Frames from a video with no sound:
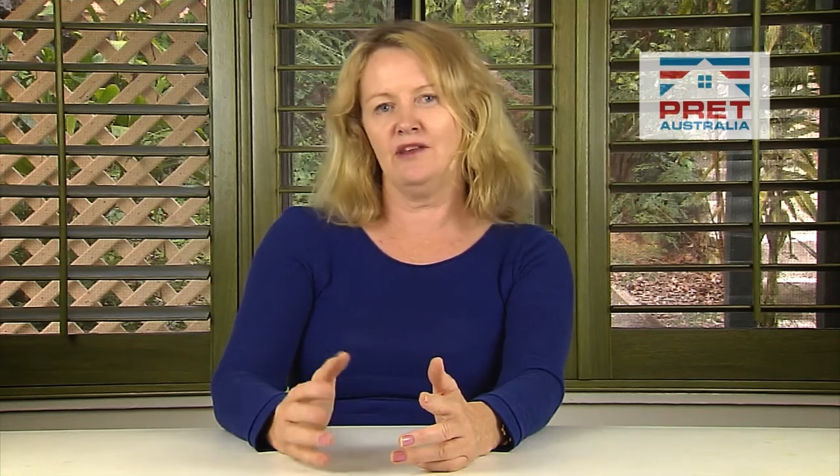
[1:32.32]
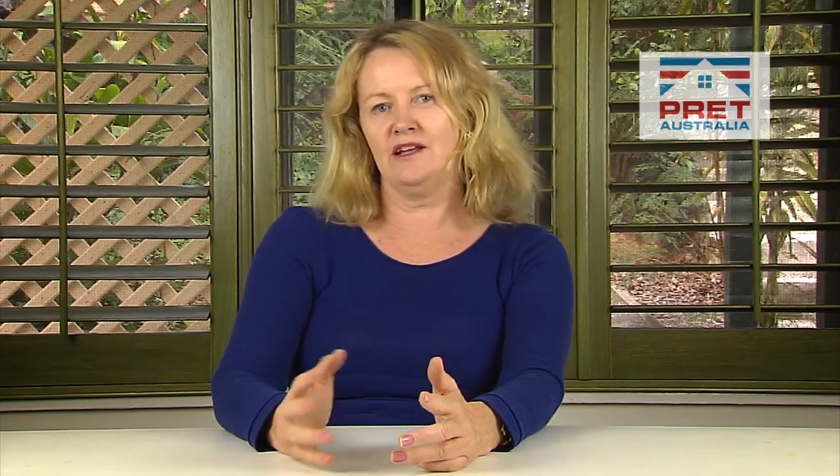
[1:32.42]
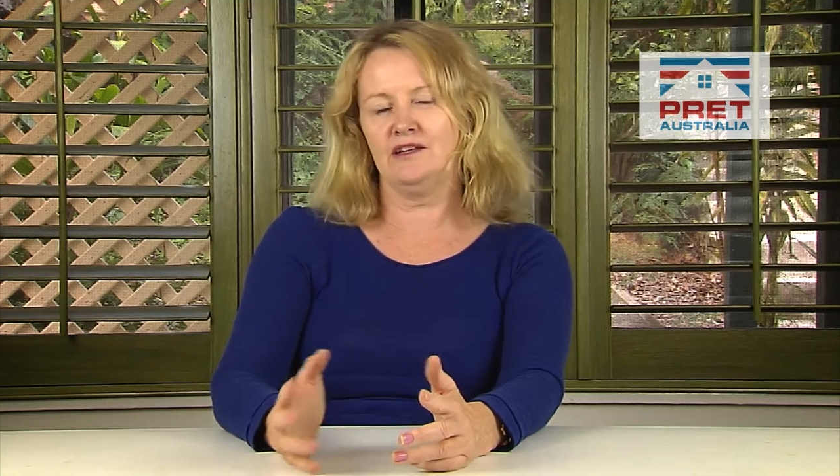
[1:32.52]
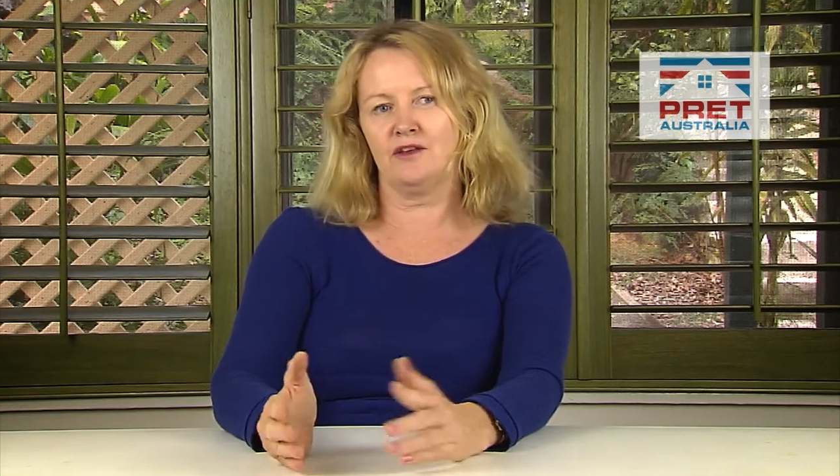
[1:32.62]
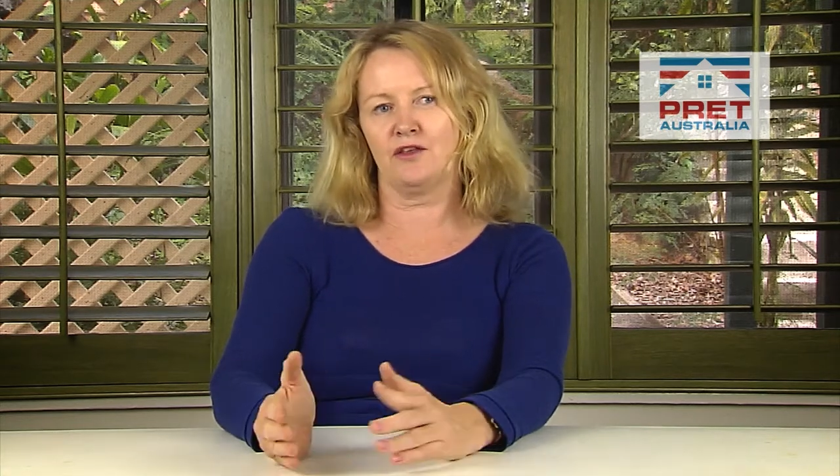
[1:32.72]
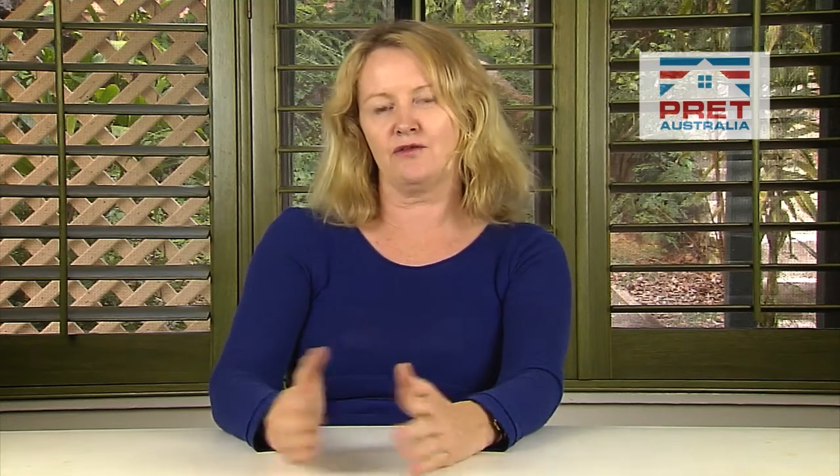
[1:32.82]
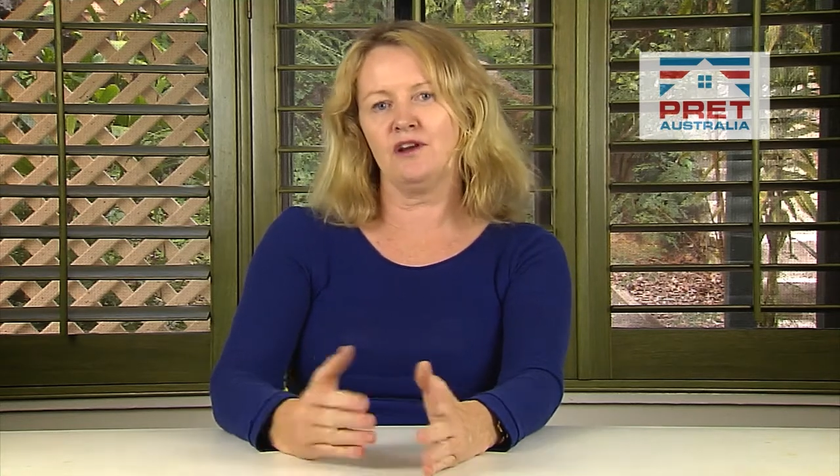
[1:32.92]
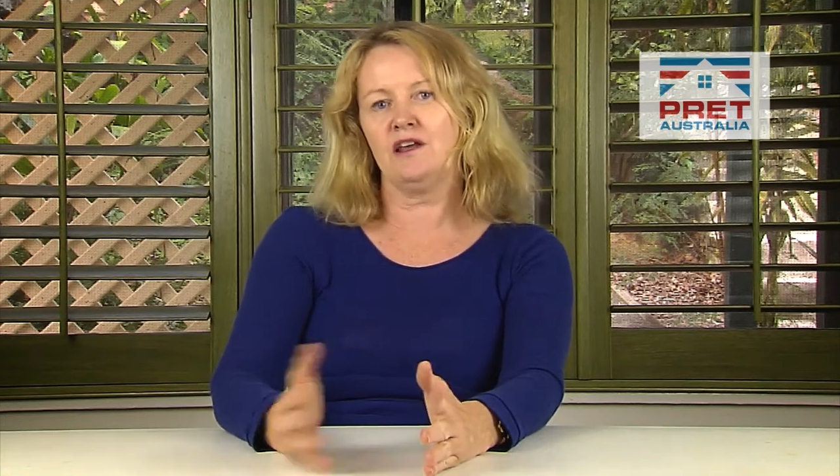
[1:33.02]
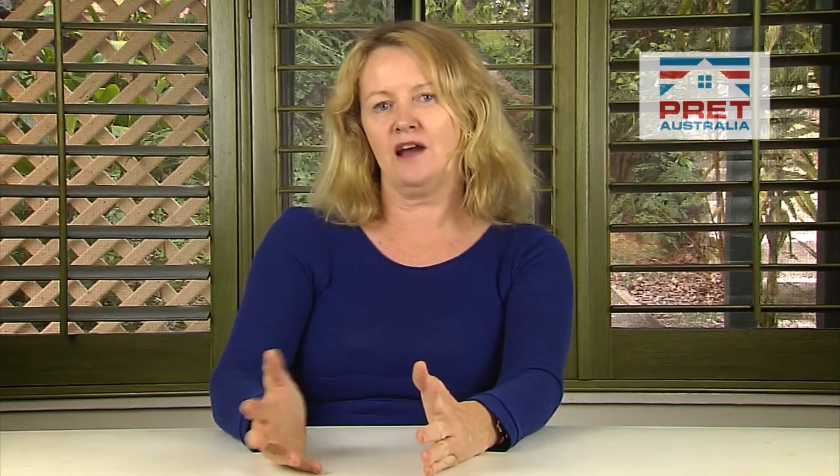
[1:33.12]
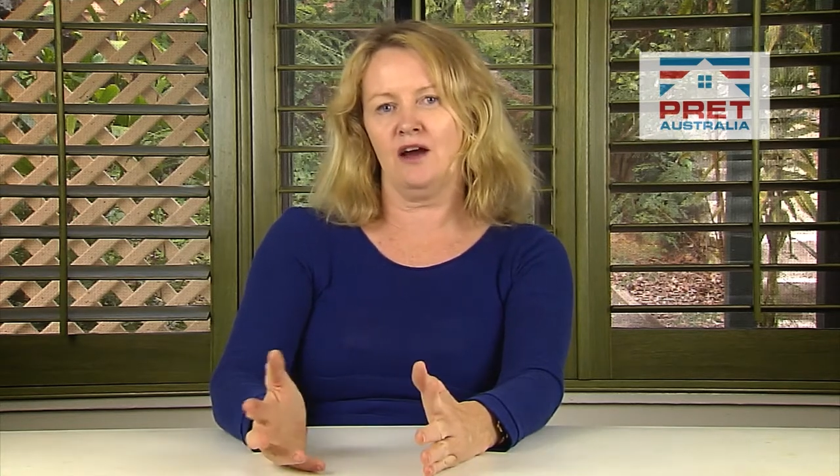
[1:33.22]
The
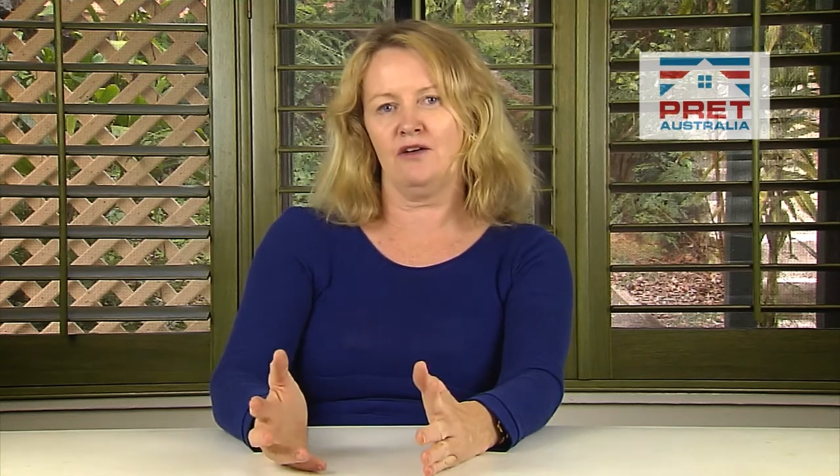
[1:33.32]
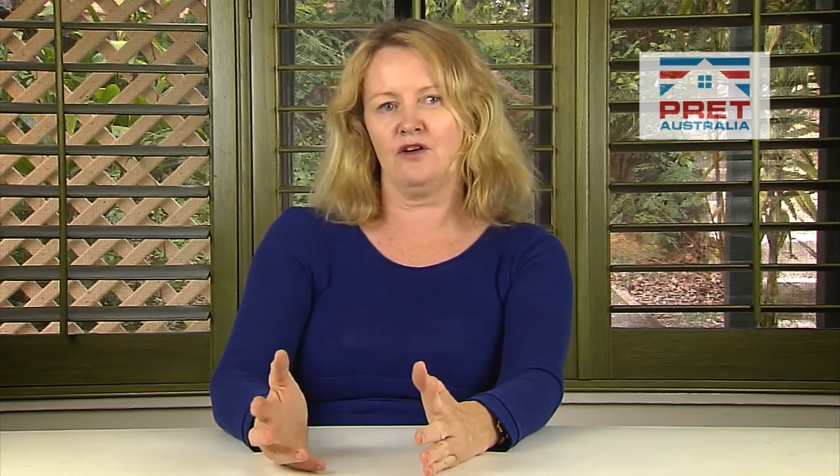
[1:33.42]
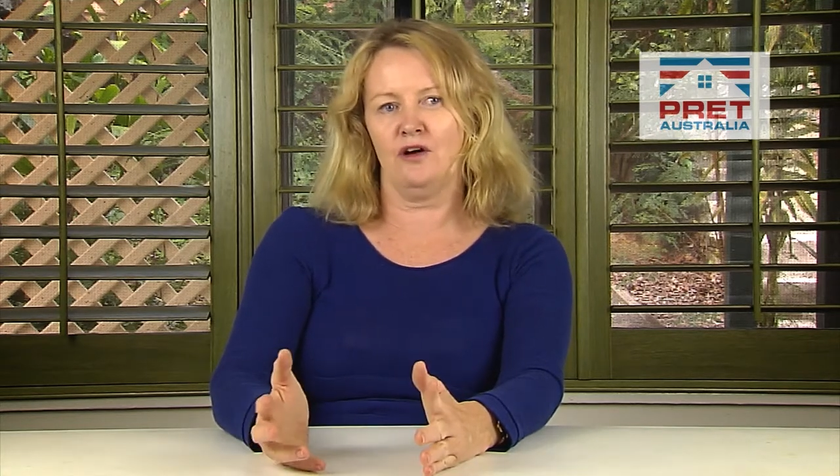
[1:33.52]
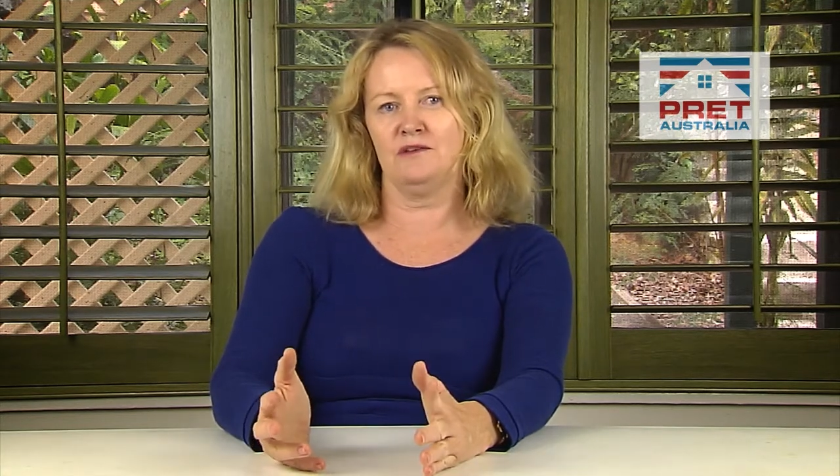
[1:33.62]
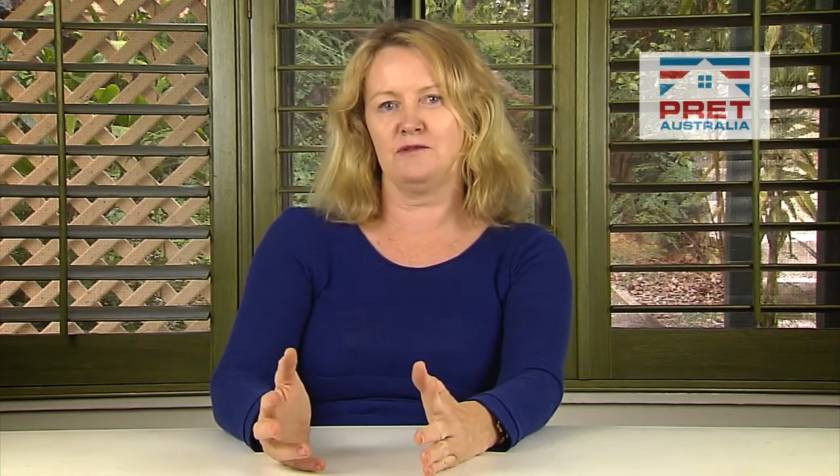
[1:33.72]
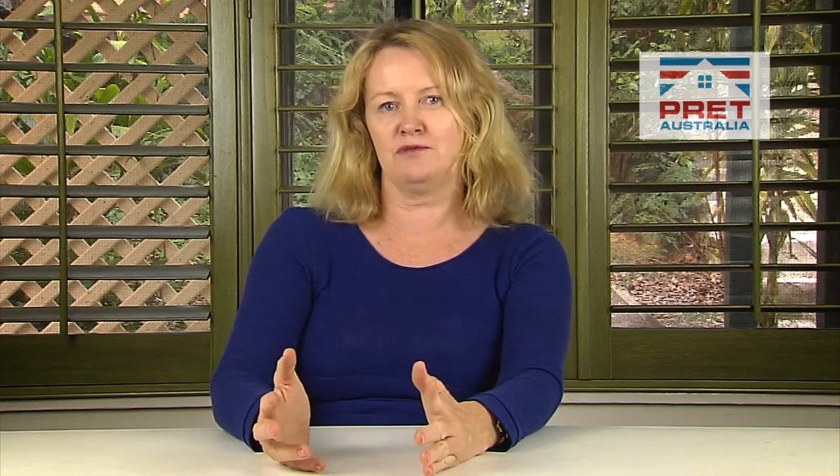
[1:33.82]
3 car recom is